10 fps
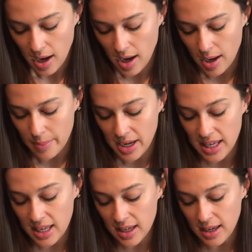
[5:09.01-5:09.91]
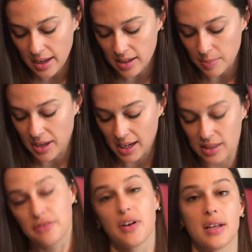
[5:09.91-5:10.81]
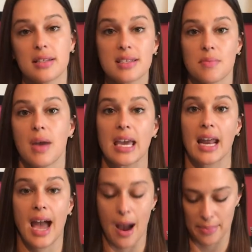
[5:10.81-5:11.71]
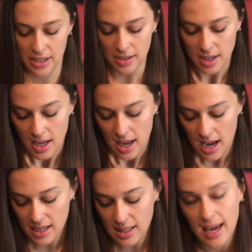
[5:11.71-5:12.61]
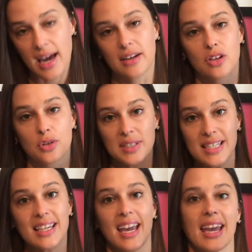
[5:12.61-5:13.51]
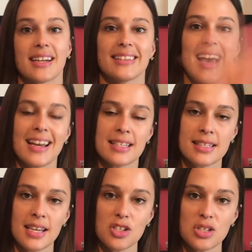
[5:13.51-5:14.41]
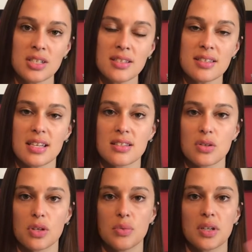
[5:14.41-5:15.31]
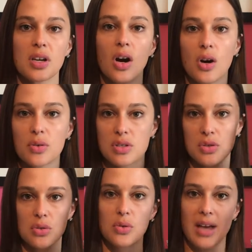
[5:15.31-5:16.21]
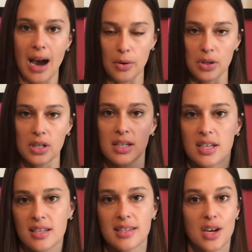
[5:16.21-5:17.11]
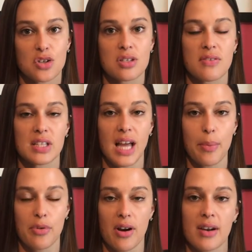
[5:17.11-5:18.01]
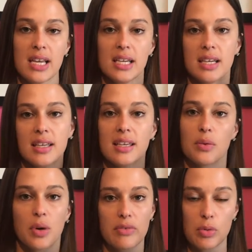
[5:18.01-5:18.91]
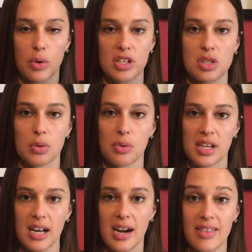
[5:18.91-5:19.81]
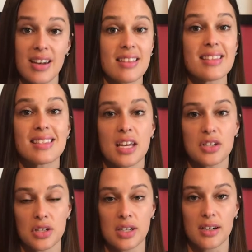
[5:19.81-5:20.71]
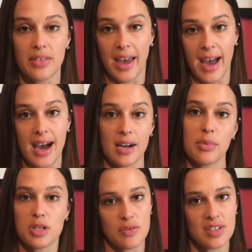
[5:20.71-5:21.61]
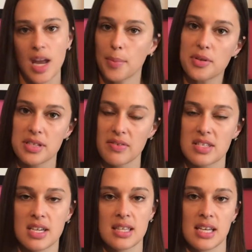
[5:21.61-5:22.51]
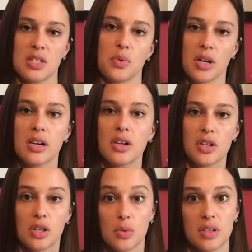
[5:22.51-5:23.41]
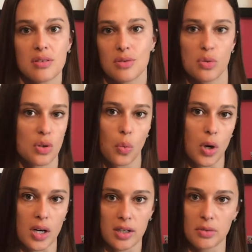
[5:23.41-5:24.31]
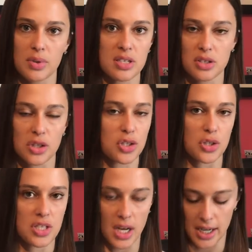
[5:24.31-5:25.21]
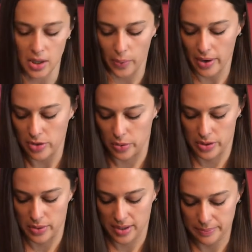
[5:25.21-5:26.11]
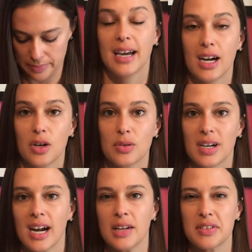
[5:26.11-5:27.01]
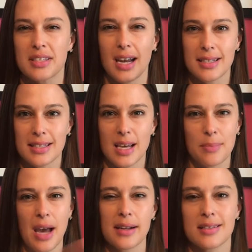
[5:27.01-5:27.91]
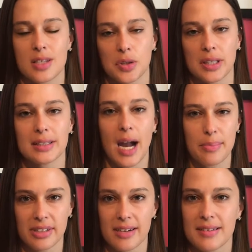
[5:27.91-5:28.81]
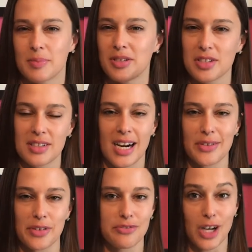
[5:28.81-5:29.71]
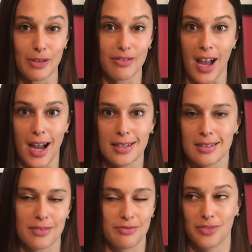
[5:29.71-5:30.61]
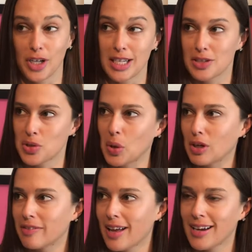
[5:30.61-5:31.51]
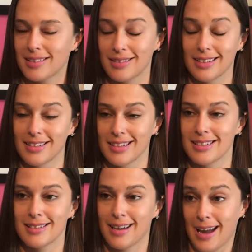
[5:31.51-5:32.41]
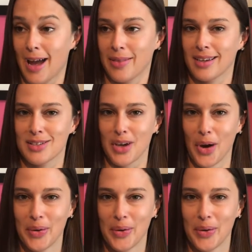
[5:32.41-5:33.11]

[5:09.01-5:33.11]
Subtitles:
And he ended up getting the funds to make it happen. And they had Greek and Latin sections. And so you would go to the outer sections of the library, get whatever works you were working on. And then in the center, they had a bunch of tables and everything. And that's where you would do your work or research or study or whatever you were doing. Now, kind of a sidestep, not necessarily libraries, but just kind of a fun fact, fun historical fact, at least I think so.